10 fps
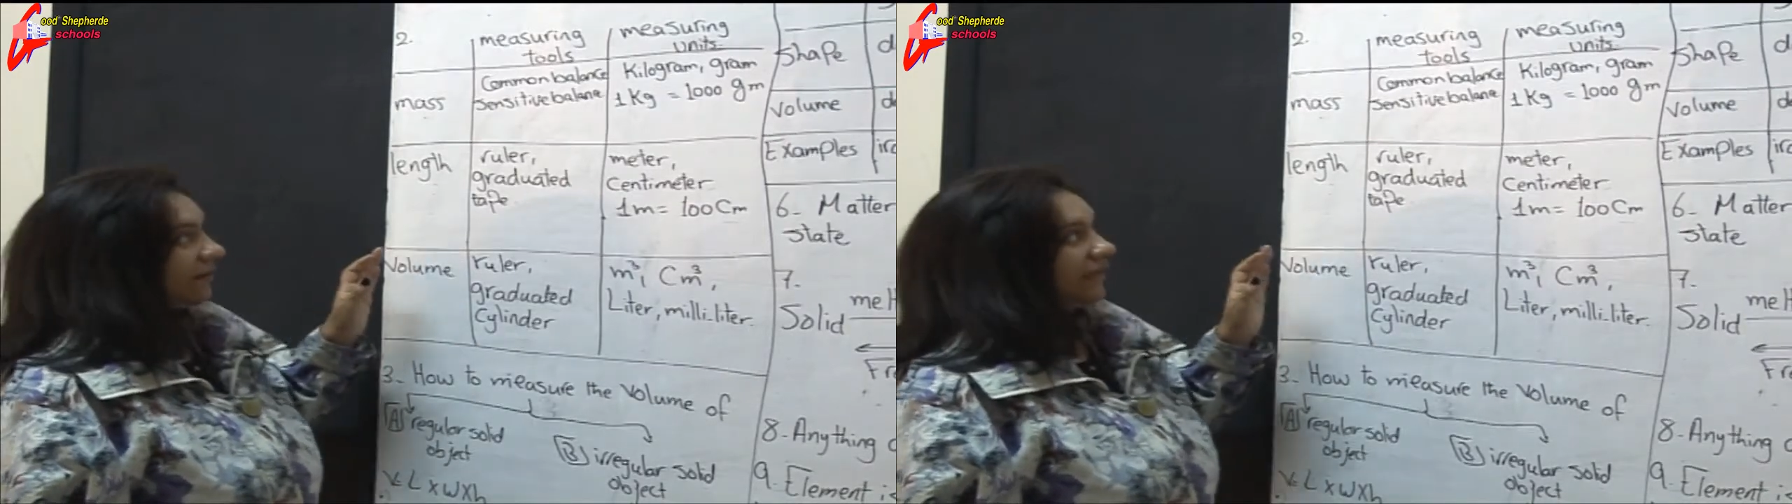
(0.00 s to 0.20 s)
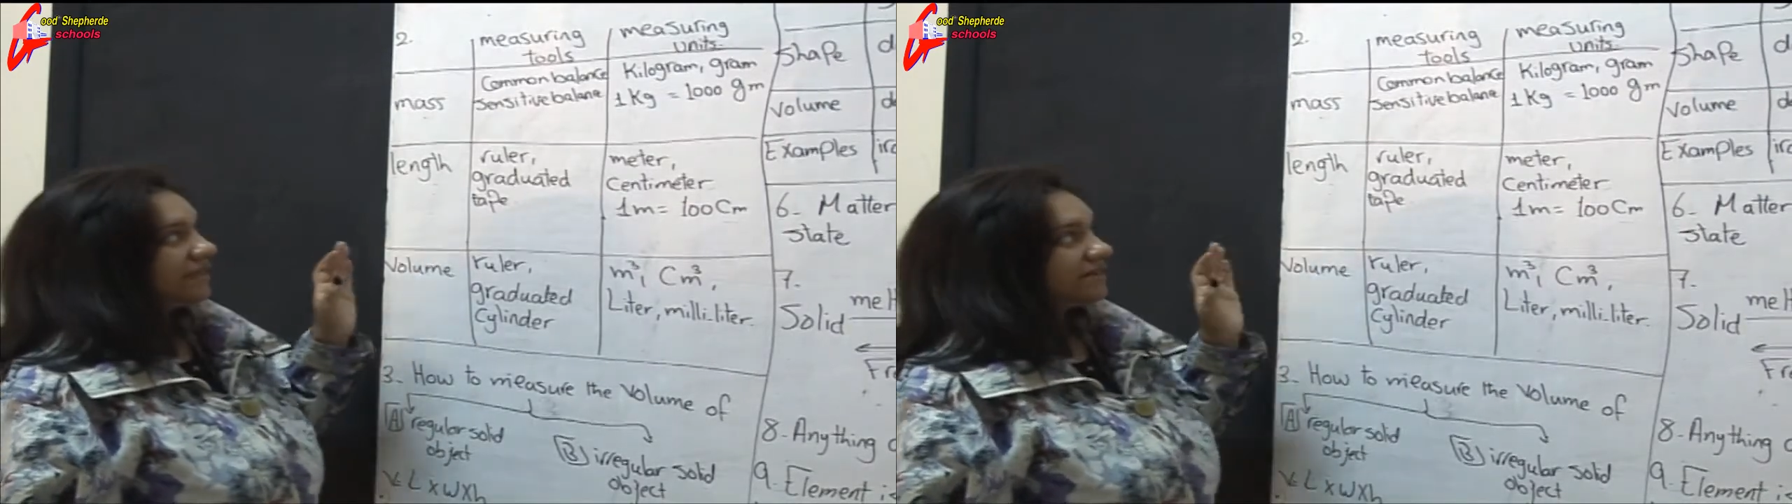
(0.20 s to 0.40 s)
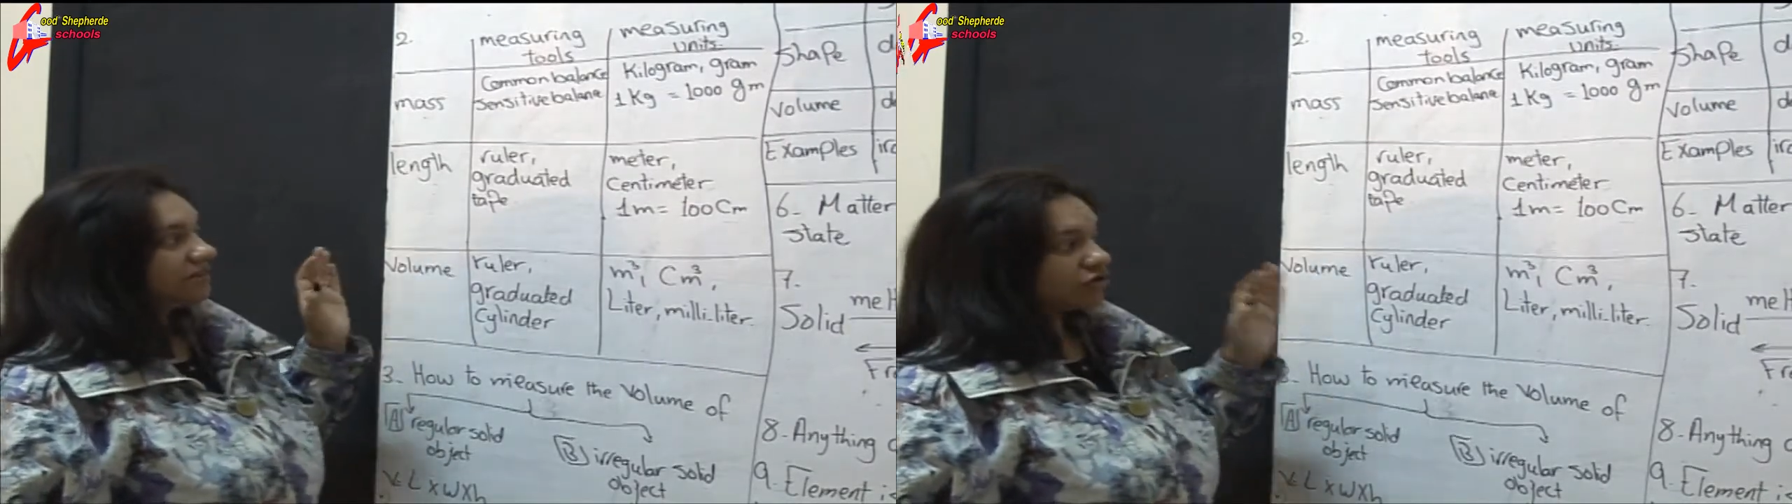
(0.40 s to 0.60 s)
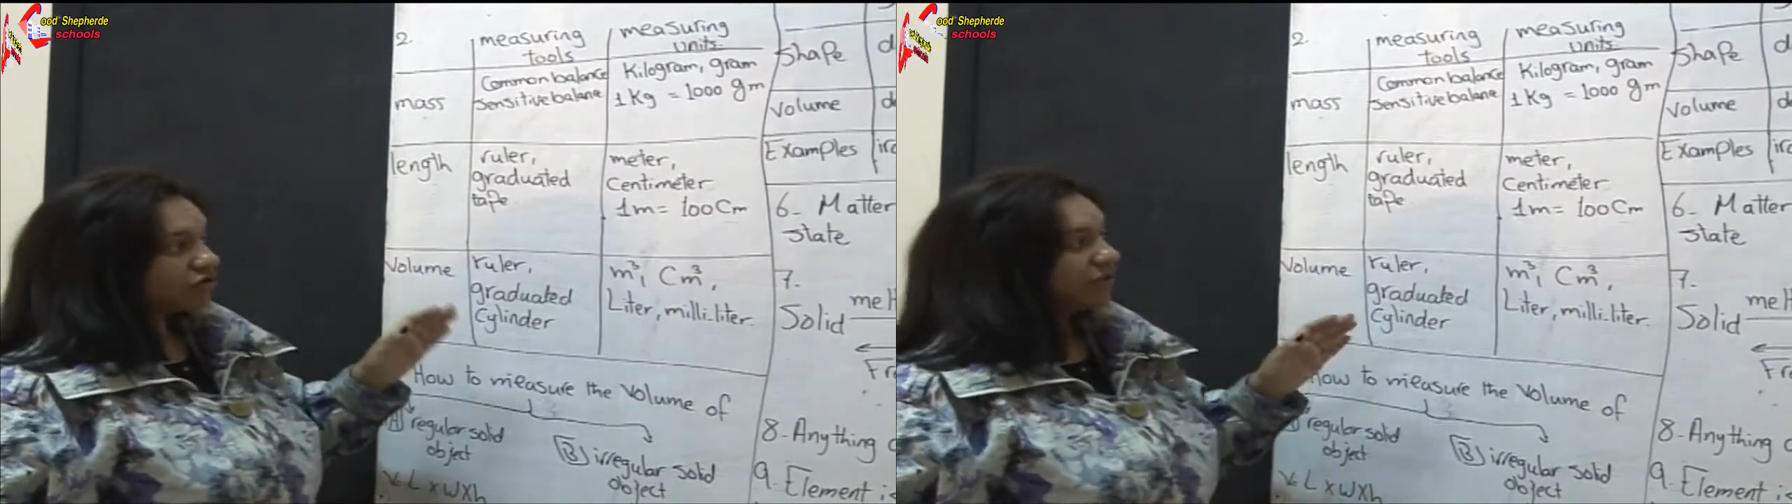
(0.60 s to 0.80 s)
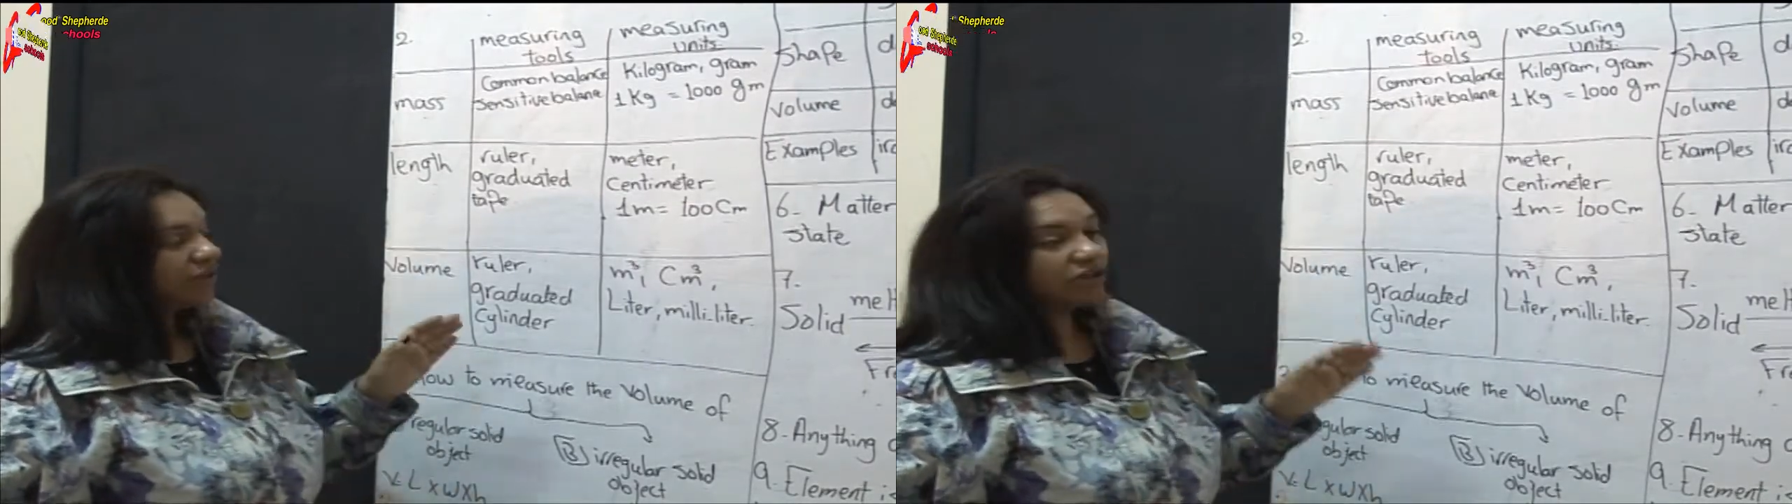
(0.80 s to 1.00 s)
its
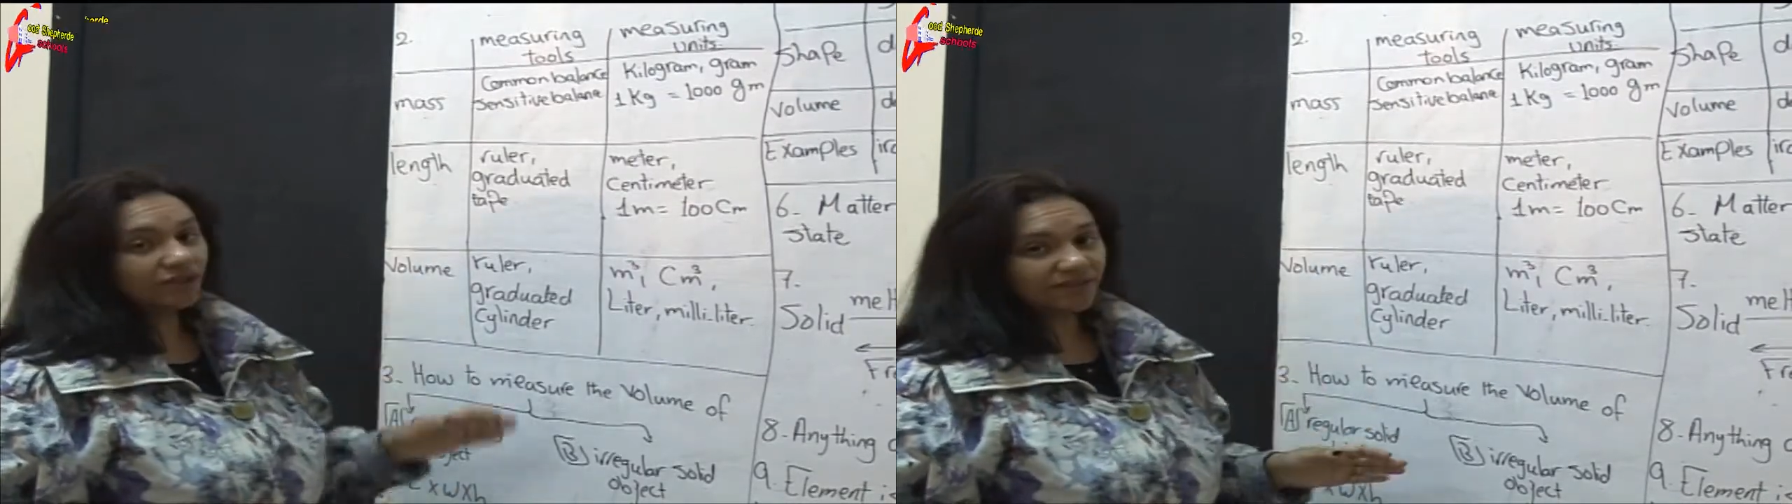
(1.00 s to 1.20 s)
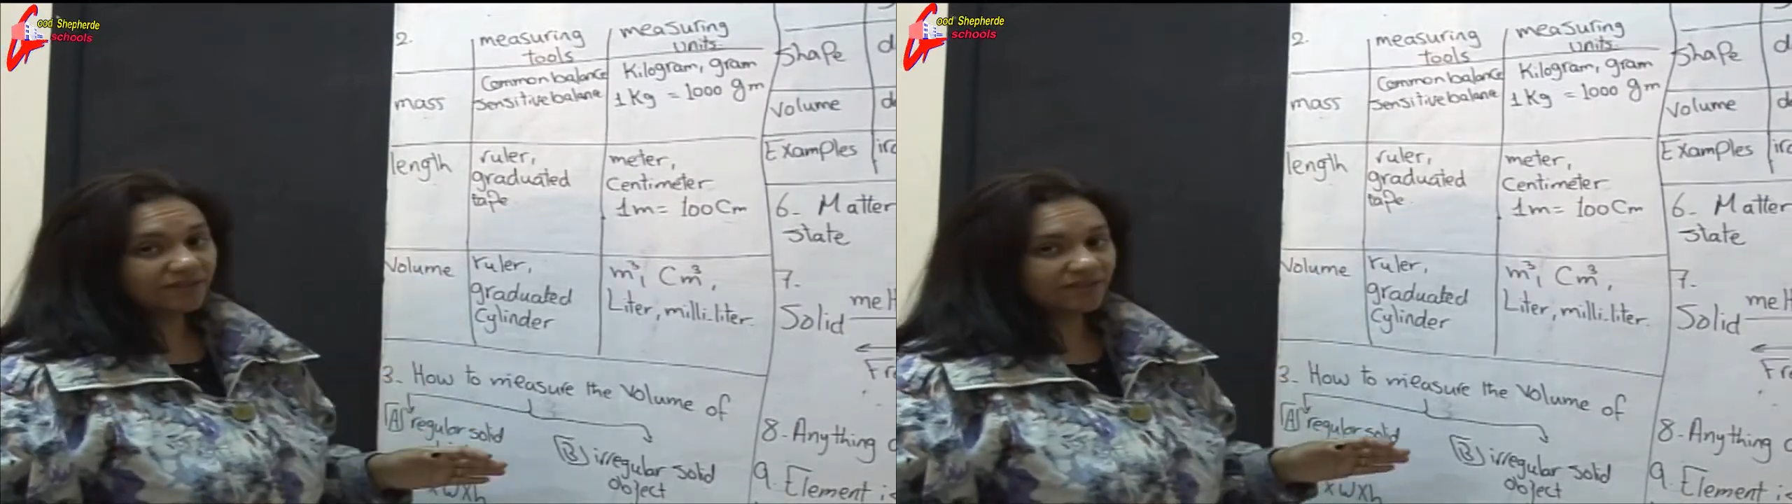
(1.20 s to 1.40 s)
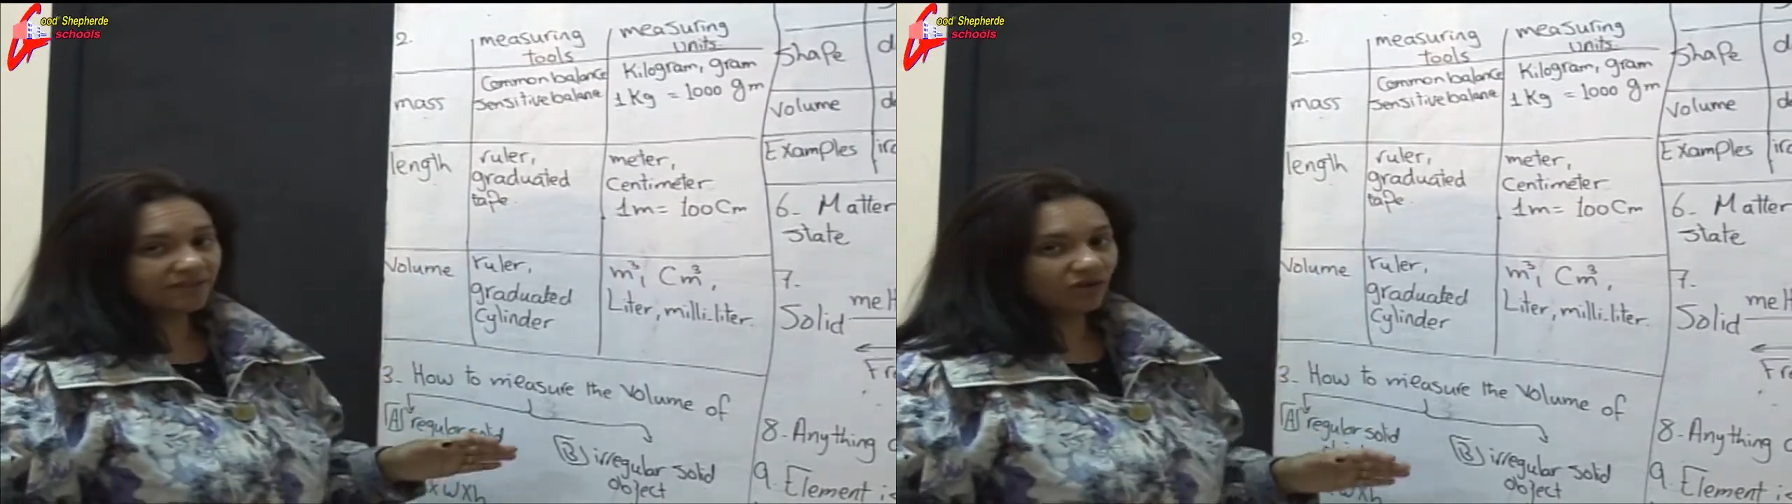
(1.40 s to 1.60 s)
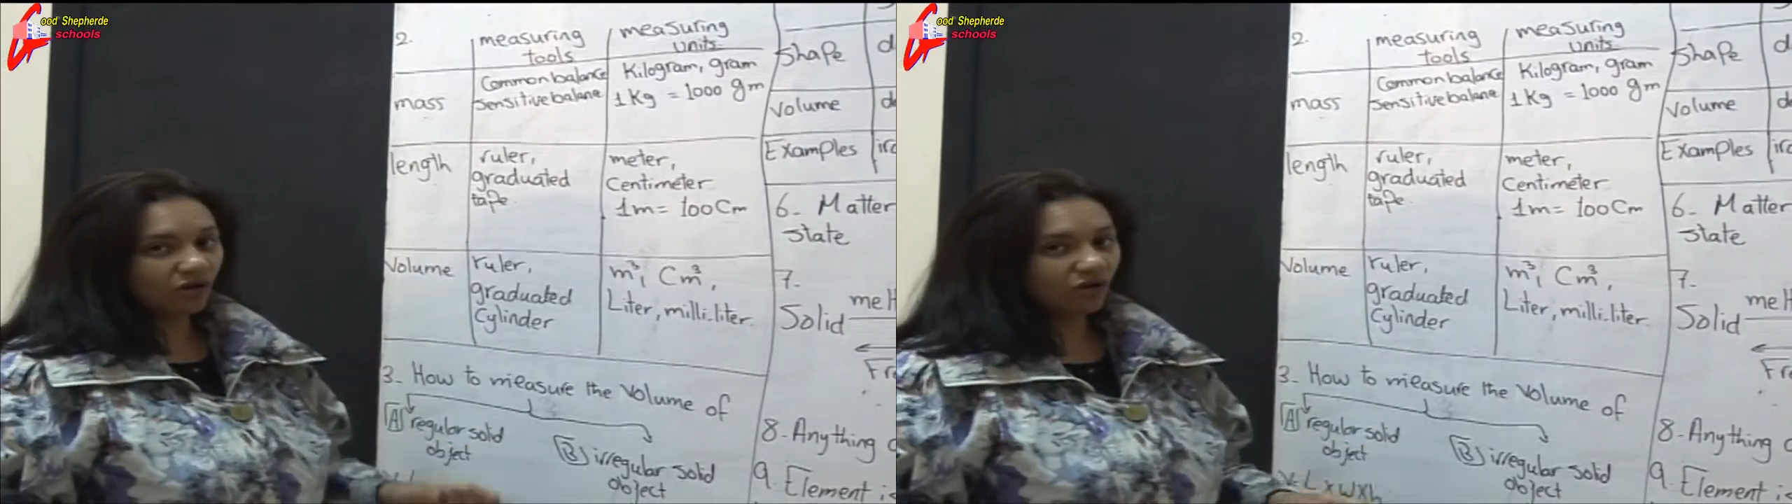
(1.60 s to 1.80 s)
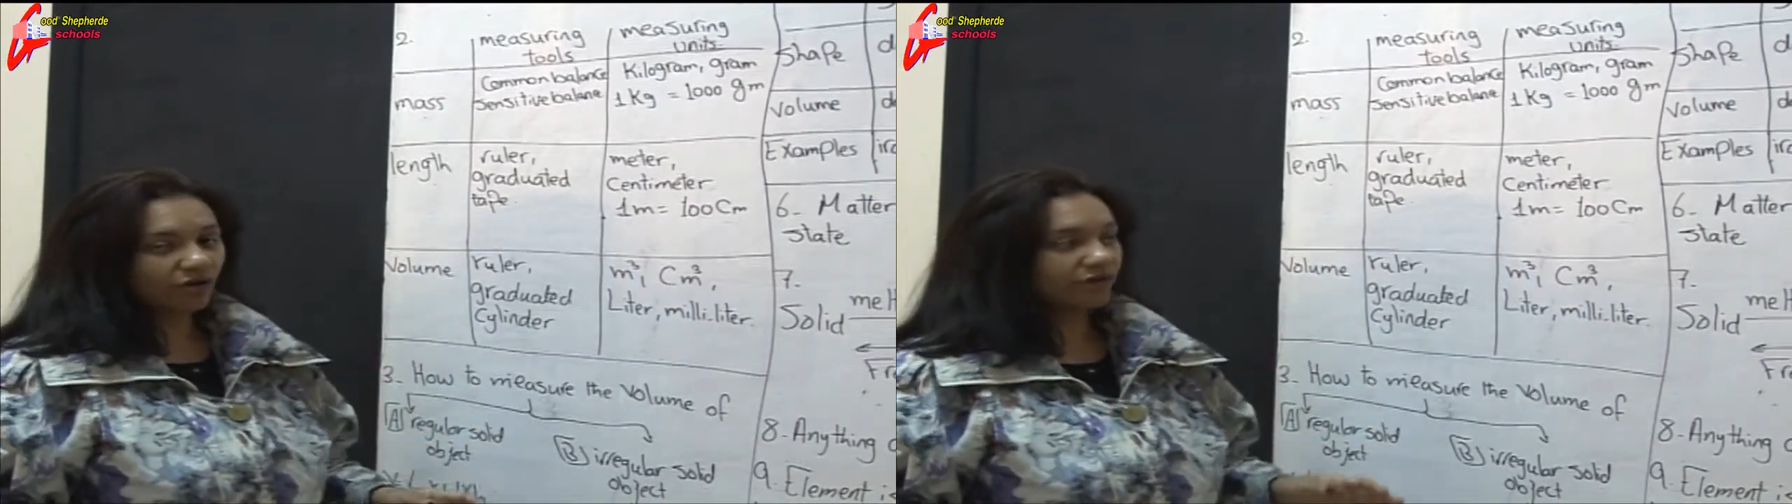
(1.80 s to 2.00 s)
measuring units
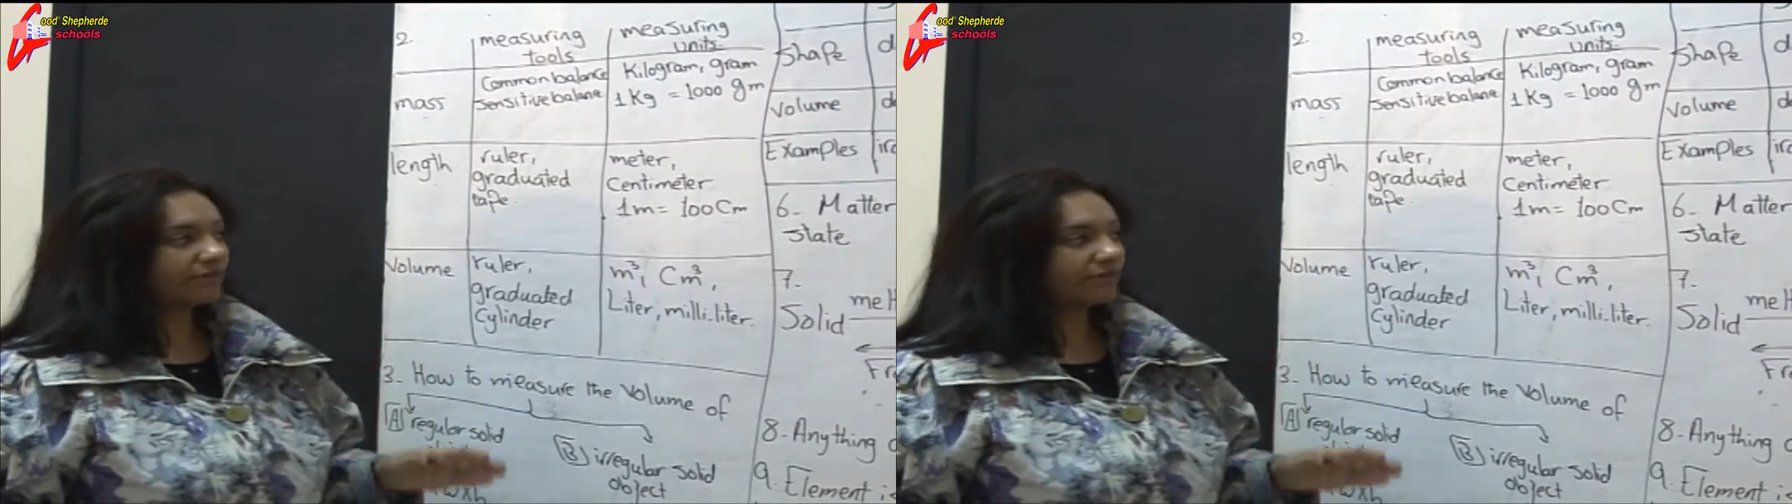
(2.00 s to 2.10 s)
are